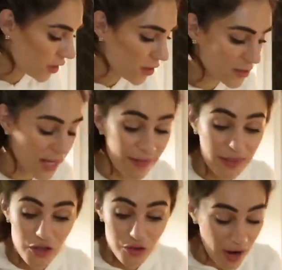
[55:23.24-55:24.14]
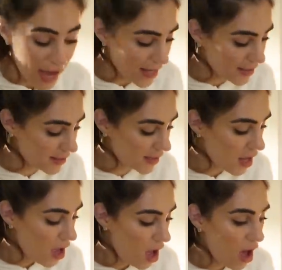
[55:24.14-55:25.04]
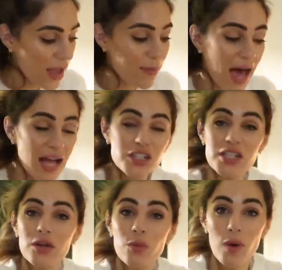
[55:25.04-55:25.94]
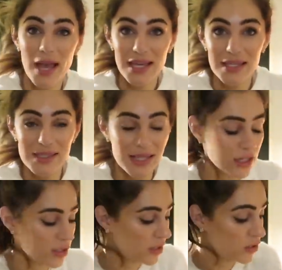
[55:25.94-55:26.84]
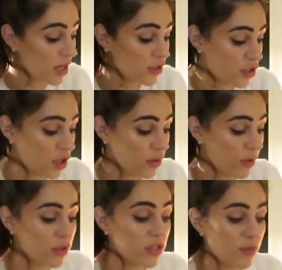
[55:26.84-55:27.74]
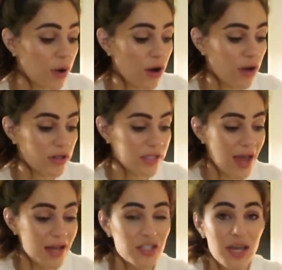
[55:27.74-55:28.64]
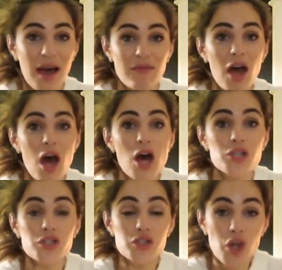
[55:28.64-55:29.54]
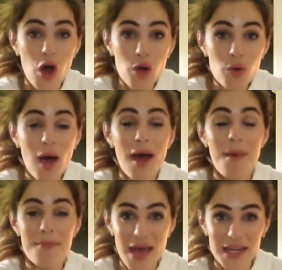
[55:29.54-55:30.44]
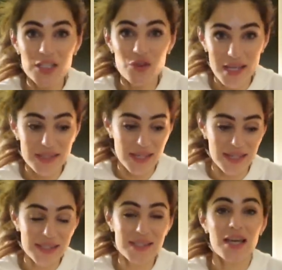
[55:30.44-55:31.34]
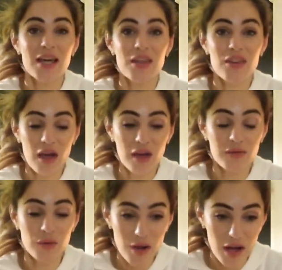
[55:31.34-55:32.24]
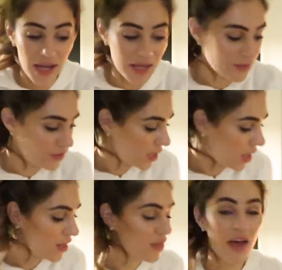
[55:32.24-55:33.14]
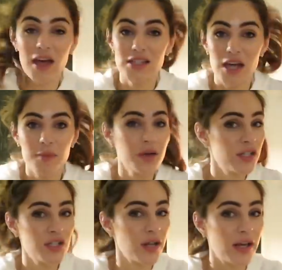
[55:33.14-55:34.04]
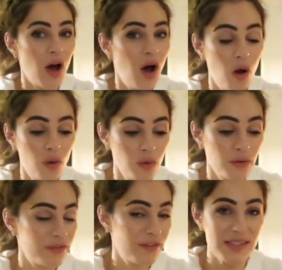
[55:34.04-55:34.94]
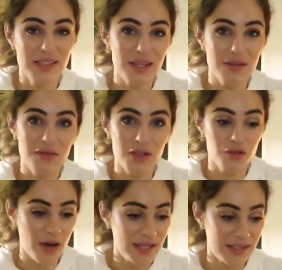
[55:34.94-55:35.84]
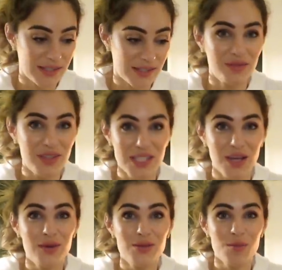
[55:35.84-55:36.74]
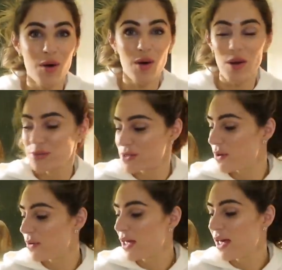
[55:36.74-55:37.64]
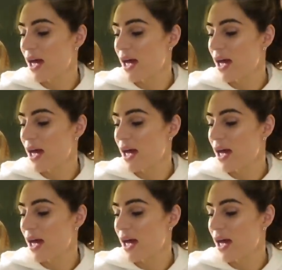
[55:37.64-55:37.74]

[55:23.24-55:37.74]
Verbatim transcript: of those. And the dress, I am actually going to wait and show you it on tomorrow, because I actually have so many dresses that have arrived that I'm going to do like a whole festive dress video tomorrow, so